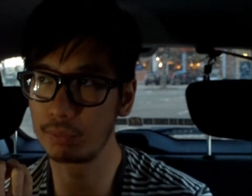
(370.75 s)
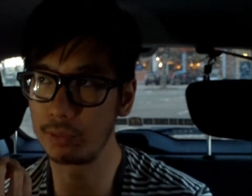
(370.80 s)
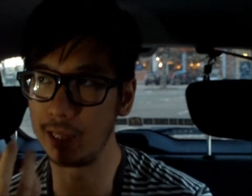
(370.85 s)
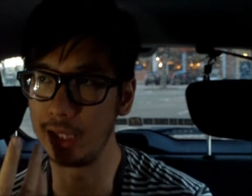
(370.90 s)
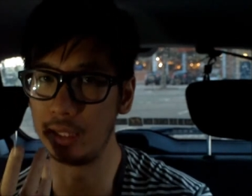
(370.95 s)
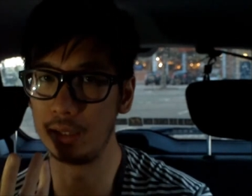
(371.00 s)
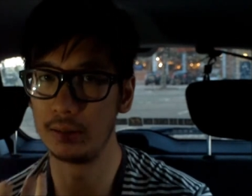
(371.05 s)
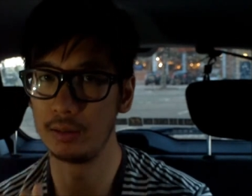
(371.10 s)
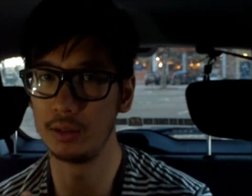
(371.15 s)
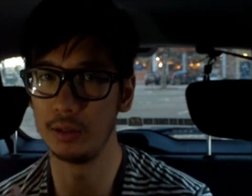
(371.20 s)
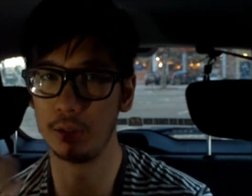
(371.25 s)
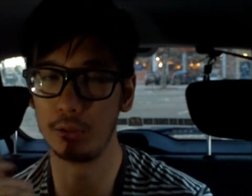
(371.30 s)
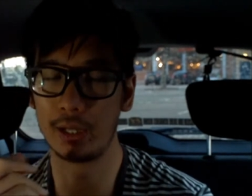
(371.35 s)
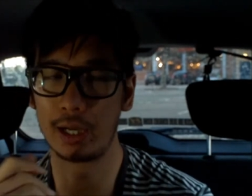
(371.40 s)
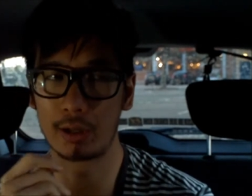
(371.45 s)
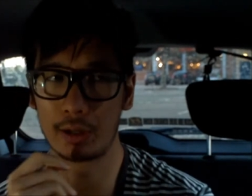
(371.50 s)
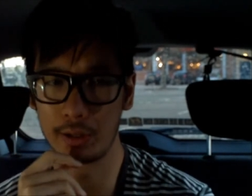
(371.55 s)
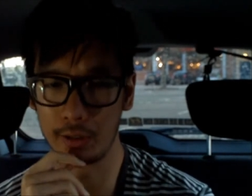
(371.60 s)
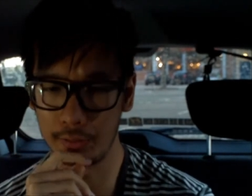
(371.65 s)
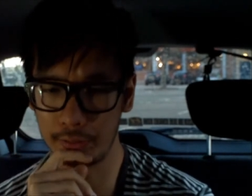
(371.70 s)
yeah, you know,
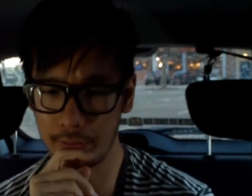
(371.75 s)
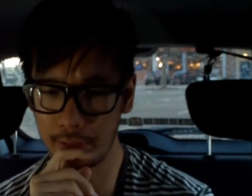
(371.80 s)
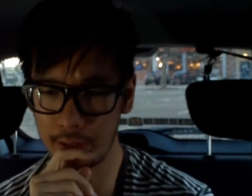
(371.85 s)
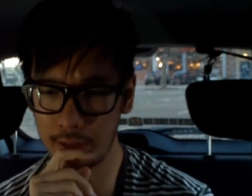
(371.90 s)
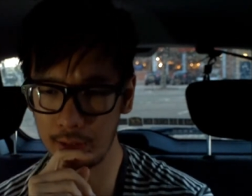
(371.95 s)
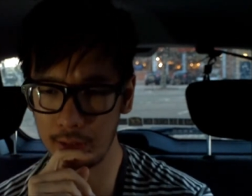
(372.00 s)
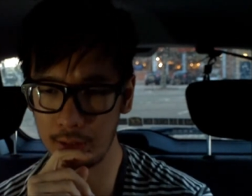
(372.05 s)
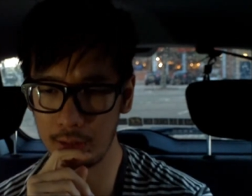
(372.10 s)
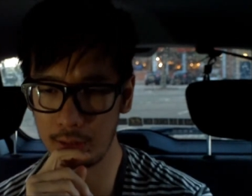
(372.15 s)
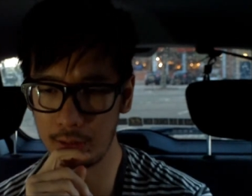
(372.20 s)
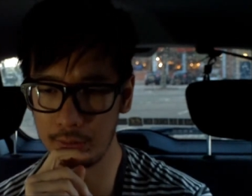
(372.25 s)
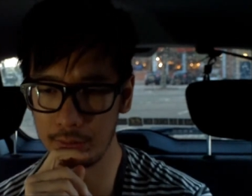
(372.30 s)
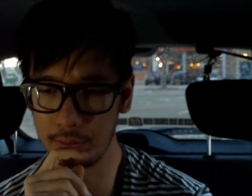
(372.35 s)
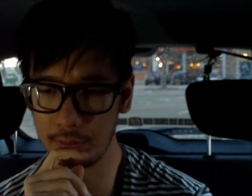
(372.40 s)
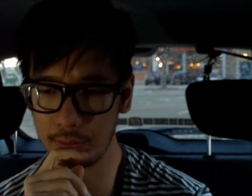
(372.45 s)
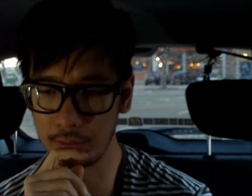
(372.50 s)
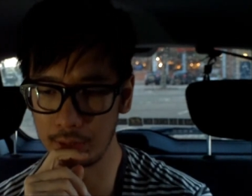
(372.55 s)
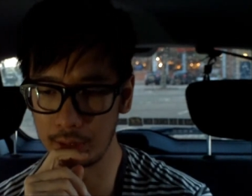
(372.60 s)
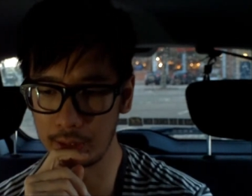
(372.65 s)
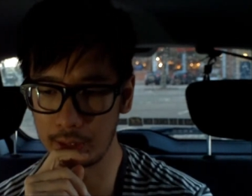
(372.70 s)
that kind of thing, love
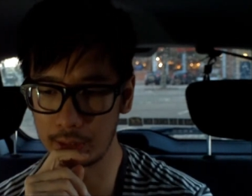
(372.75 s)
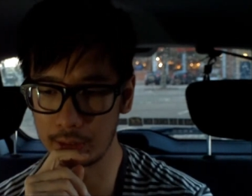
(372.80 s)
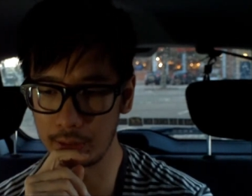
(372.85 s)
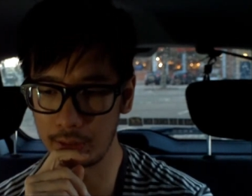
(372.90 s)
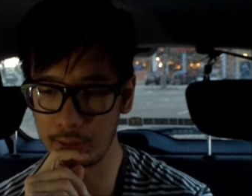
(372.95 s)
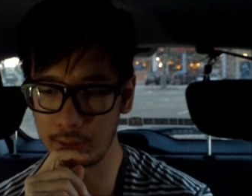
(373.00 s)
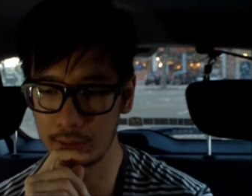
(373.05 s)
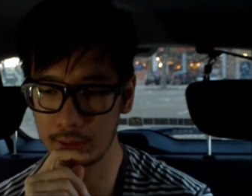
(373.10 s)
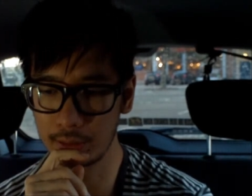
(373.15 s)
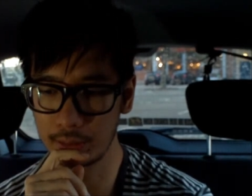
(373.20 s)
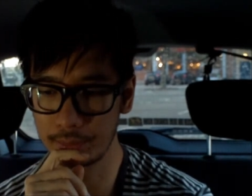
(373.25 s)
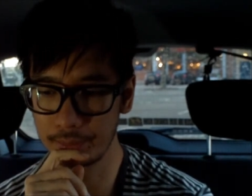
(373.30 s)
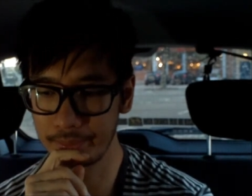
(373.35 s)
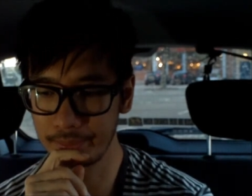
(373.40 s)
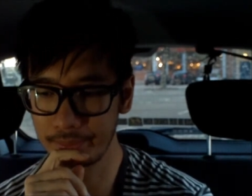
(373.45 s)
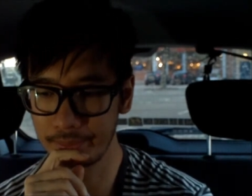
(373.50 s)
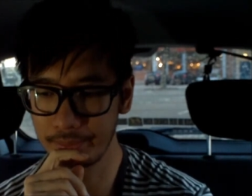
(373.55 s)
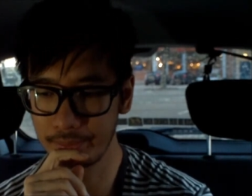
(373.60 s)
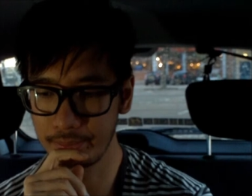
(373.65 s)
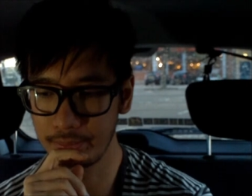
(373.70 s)
and connection things.
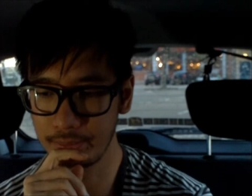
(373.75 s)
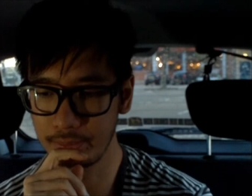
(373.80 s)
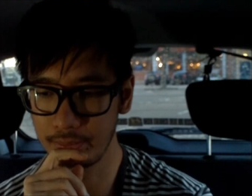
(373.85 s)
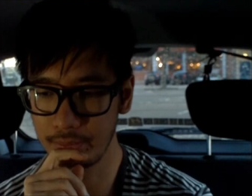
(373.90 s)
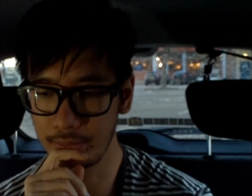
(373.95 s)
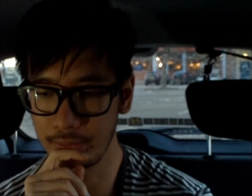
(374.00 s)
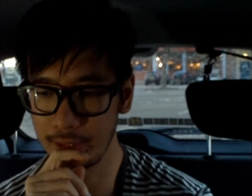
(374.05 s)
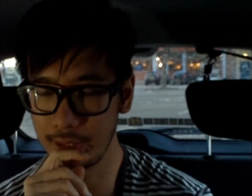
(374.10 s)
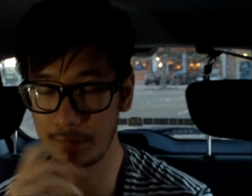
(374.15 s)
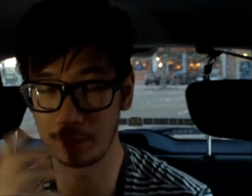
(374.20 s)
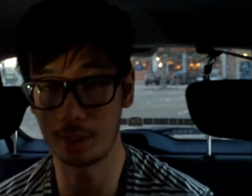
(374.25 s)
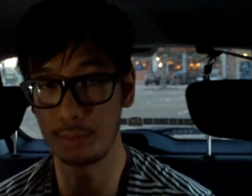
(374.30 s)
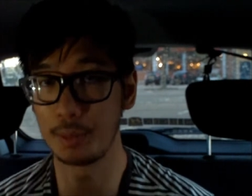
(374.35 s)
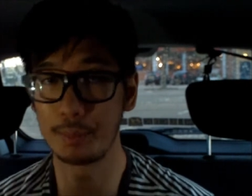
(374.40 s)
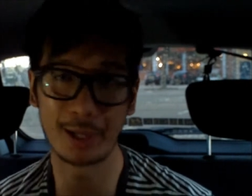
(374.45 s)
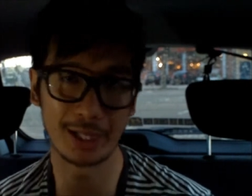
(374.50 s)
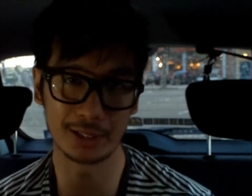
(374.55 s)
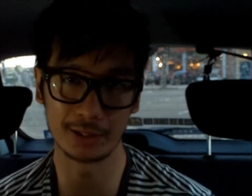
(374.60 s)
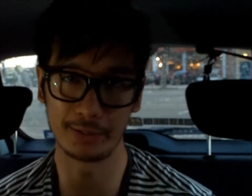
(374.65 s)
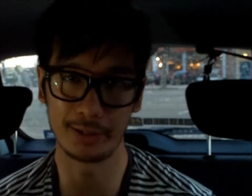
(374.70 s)
Yeah, I'm
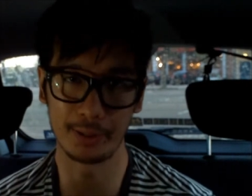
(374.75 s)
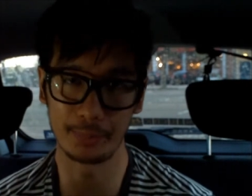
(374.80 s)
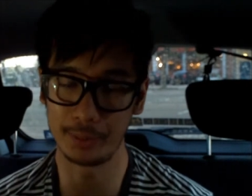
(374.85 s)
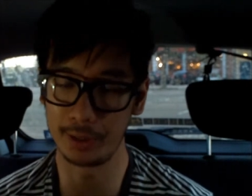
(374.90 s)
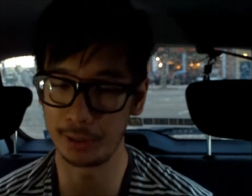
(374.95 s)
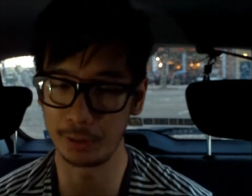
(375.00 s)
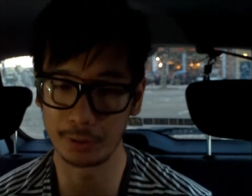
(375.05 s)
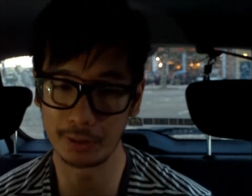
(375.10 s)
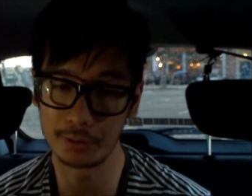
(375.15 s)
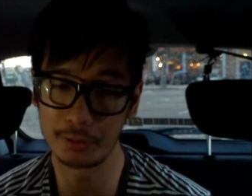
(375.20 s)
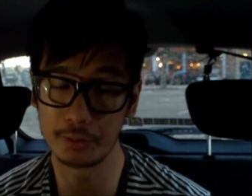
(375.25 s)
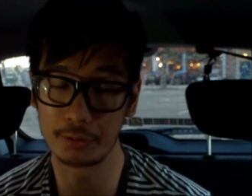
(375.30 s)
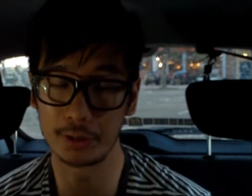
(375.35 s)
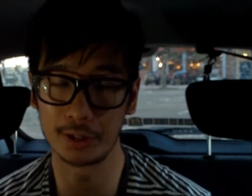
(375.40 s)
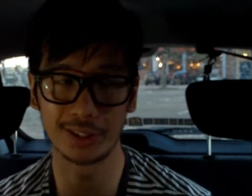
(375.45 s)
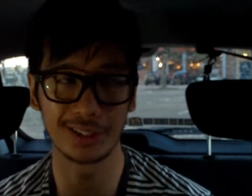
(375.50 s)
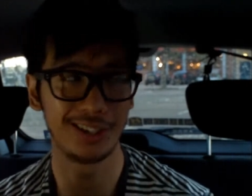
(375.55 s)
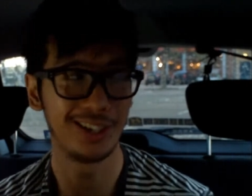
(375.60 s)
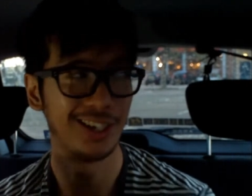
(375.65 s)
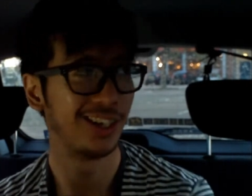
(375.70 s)
a massive hippie, I don't give a
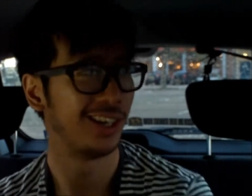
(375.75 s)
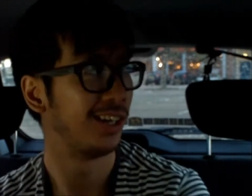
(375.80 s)
fuck.